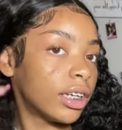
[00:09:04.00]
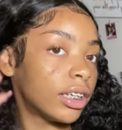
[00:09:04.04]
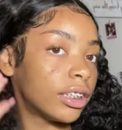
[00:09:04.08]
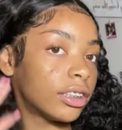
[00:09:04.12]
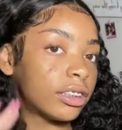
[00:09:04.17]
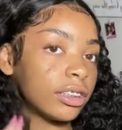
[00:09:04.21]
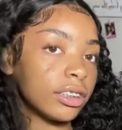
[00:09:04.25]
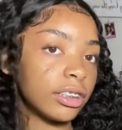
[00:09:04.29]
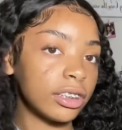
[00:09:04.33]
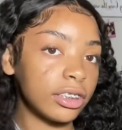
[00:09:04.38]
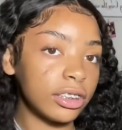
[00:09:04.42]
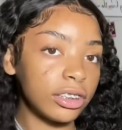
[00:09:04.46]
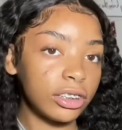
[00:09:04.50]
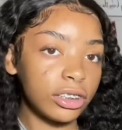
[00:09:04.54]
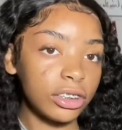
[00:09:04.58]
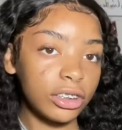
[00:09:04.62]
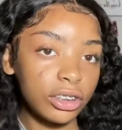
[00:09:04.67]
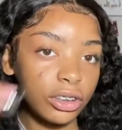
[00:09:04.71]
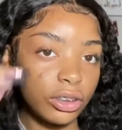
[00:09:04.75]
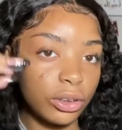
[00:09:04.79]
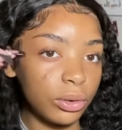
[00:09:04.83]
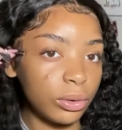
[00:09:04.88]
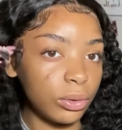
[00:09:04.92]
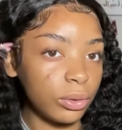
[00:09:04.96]

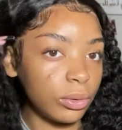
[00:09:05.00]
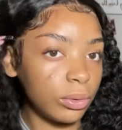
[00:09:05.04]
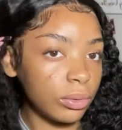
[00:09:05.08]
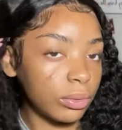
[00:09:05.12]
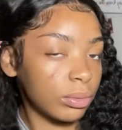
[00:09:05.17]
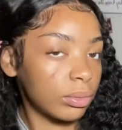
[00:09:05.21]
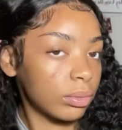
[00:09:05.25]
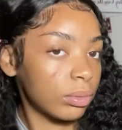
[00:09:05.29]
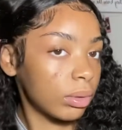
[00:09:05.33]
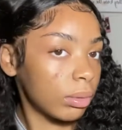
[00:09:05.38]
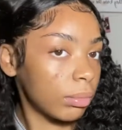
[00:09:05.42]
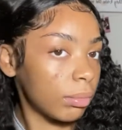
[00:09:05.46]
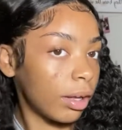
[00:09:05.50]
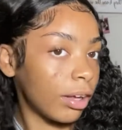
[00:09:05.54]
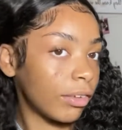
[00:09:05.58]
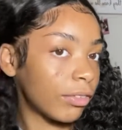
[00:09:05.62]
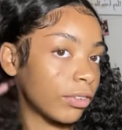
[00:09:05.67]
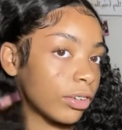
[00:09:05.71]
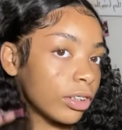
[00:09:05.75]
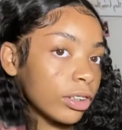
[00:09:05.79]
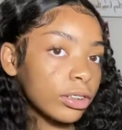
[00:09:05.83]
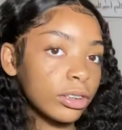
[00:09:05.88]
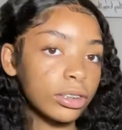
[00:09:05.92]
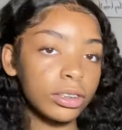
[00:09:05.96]
It's cute. My
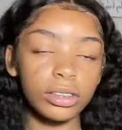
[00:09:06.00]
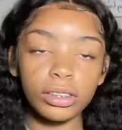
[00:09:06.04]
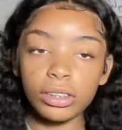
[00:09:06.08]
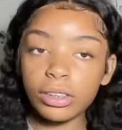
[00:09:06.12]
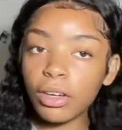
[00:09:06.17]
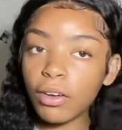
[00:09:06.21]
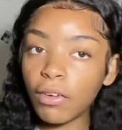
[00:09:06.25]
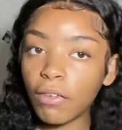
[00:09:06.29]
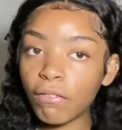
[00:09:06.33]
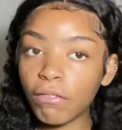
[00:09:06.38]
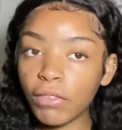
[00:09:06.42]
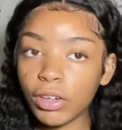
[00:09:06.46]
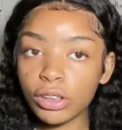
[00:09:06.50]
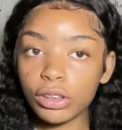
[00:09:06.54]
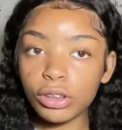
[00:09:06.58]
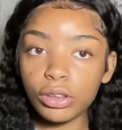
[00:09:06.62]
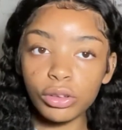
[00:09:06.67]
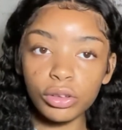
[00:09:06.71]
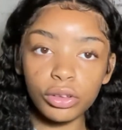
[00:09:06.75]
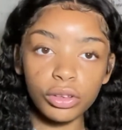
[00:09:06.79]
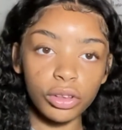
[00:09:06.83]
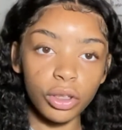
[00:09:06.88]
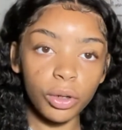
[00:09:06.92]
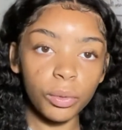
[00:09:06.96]
first
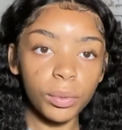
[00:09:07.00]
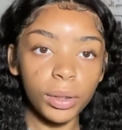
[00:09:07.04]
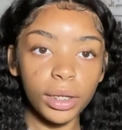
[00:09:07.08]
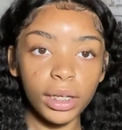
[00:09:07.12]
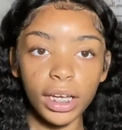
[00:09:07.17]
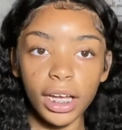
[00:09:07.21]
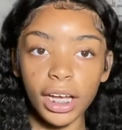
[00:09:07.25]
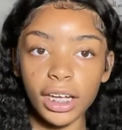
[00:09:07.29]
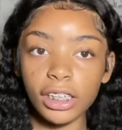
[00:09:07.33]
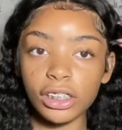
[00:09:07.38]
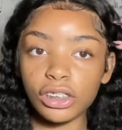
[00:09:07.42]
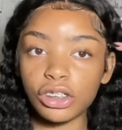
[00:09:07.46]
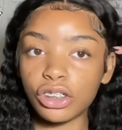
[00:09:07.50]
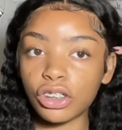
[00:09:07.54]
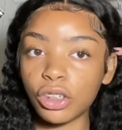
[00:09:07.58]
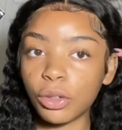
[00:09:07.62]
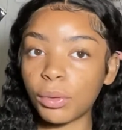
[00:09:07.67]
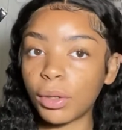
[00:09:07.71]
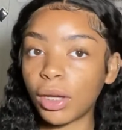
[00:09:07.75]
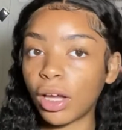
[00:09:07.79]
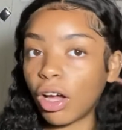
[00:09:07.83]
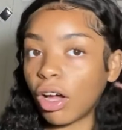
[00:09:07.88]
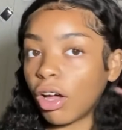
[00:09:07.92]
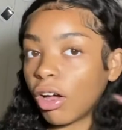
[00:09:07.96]
frontal sewing, gotta
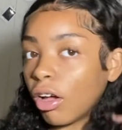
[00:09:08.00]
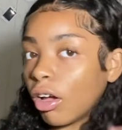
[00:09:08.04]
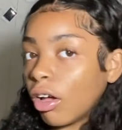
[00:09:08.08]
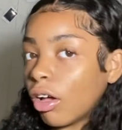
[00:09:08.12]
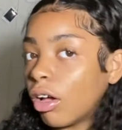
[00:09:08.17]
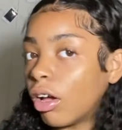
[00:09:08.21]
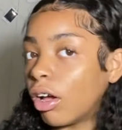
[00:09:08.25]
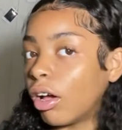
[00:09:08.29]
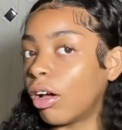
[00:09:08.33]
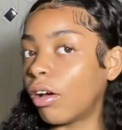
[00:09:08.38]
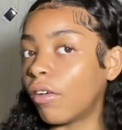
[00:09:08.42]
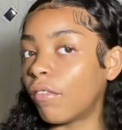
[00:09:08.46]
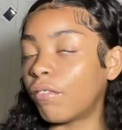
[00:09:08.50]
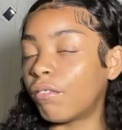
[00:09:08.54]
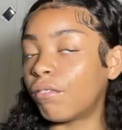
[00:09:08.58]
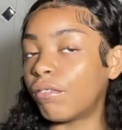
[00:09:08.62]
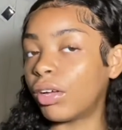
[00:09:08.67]
show it off.